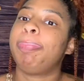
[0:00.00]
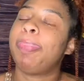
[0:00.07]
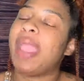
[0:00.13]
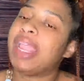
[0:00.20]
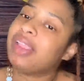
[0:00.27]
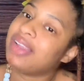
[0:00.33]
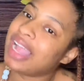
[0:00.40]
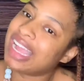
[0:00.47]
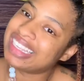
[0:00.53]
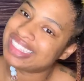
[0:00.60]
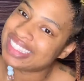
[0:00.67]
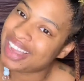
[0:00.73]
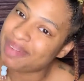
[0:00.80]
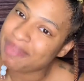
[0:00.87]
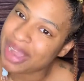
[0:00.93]
thank you guys
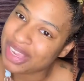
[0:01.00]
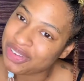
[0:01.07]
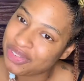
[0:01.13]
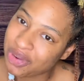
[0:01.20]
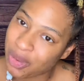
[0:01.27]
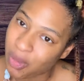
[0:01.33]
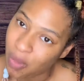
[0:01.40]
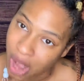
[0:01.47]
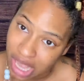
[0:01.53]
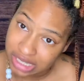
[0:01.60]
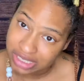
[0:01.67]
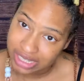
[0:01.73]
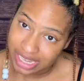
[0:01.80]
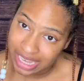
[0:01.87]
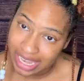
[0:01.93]
so much for
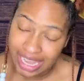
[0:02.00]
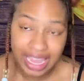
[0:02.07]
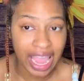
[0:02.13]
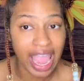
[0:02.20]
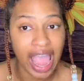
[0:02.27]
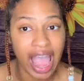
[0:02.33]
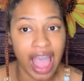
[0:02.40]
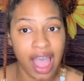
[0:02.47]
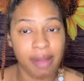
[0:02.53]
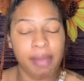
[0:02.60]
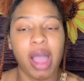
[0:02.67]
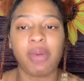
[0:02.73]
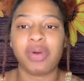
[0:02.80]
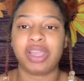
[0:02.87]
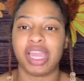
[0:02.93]
watching.
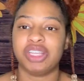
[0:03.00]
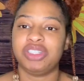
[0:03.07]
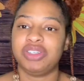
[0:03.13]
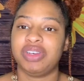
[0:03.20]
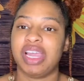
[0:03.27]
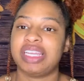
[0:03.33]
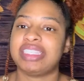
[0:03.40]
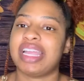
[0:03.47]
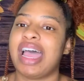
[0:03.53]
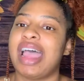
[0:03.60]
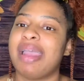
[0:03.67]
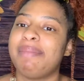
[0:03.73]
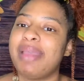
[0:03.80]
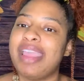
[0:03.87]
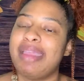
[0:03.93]
I will catch you next
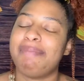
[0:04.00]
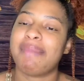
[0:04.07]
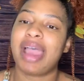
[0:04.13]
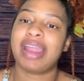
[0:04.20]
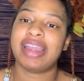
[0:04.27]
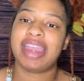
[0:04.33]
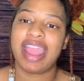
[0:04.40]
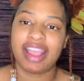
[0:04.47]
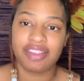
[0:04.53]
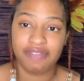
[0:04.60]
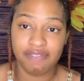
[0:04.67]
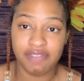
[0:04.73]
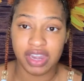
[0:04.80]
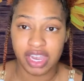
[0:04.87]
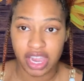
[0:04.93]
time in my next
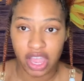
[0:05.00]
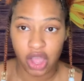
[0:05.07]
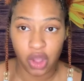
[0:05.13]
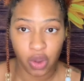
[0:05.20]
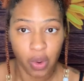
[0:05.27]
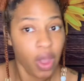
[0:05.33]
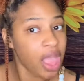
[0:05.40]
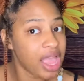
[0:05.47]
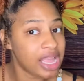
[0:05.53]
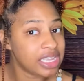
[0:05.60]
video.